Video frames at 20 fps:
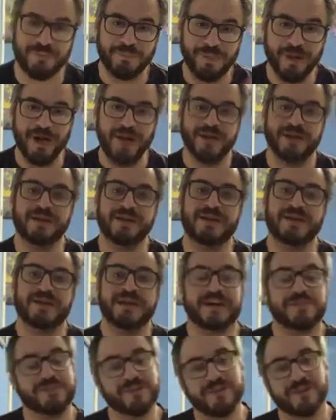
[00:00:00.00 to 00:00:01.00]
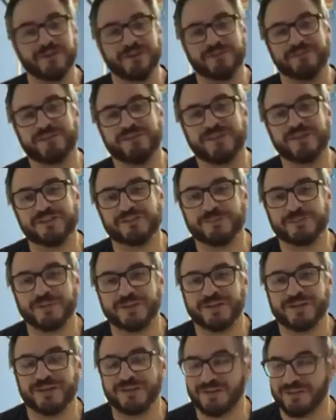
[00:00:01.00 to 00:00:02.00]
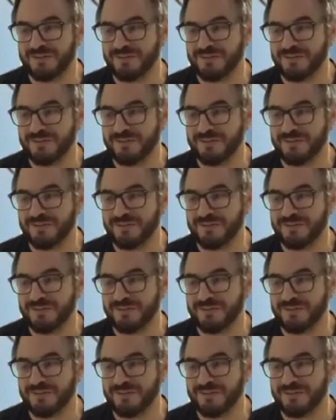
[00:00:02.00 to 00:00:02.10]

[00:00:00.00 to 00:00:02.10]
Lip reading: But I figured on Facebook here,